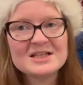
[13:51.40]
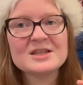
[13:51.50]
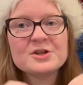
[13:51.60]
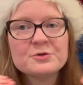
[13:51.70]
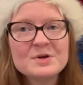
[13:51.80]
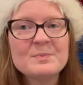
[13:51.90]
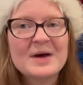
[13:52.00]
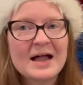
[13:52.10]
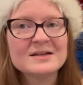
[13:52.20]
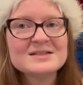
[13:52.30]
the three
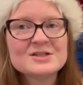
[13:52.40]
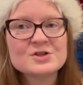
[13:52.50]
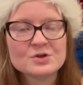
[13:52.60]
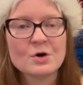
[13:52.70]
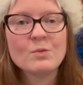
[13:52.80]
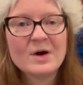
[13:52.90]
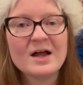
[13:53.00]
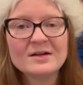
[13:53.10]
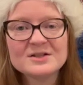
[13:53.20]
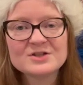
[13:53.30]
balance so
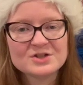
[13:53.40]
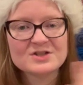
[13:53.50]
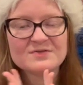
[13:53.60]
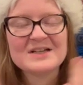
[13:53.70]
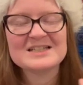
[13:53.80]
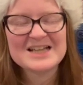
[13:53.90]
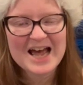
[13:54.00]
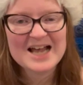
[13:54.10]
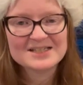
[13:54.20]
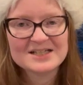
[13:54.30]
well. It's just
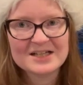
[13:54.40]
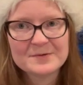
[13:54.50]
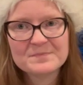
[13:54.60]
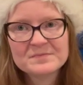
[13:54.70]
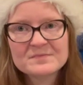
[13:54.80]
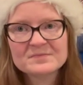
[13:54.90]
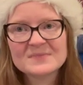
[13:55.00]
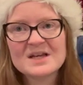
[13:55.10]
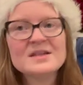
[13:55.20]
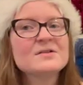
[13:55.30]
fantastic.
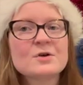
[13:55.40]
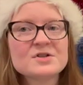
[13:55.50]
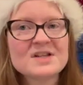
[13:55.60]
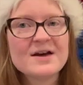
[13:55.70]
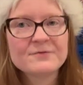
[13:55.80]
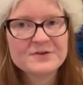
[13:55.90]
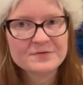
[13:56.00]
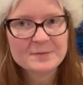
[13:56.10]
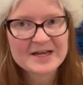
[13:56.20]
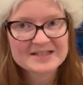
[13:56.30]
And then, of course, every
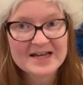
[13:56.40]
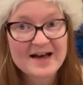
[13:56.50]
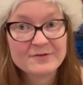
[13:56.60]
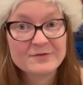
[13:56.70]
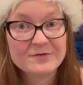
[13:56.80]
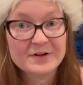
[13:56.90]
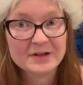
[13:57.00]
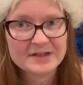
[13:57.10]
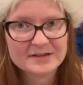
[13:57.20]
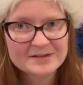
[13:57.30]
film has to have a
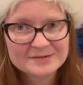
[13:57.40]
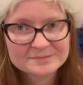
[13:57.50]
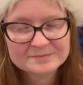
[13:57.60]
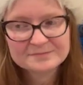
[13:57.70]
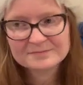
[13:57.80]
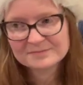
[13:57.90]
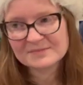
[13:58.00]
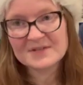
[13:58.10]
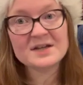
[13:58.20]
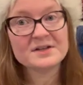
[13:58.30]
villain.
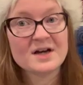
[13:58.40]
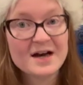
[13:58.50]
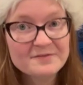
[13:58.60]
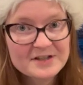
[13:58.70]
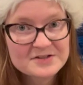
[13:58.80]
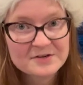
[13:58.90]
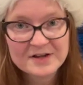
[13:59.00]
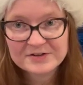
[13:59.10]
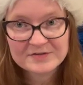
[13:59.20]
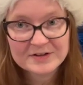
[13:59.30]
Yeah, the convicts are
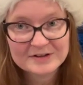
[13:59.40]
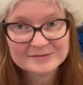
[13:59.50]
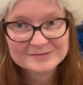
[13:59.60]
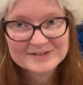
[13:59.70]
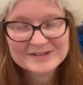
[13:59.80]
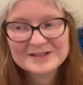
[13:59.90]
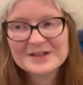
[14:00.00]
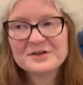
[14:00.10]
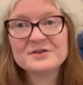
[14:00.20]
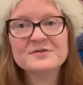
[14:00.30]
not the villain.
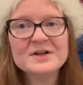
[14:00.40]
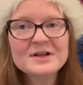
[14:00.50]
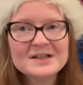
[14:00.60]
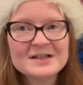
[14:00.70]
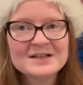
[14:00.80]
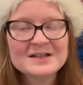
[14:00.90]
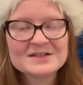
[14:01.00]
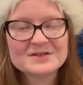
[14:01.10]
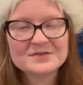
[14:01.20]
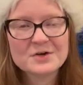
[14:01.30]
The villain
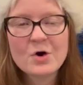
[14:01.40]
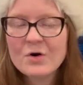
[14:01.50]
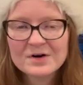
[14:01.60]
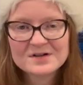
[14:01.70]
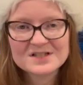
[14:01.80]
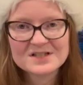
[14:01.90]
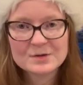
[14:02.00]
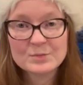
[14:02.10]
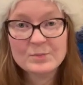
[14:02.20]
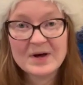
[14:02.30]
is, of course,
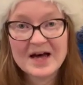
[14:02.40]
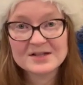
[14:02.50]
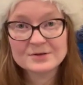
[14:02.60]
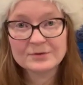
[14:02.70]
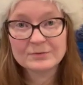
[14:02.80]
Basil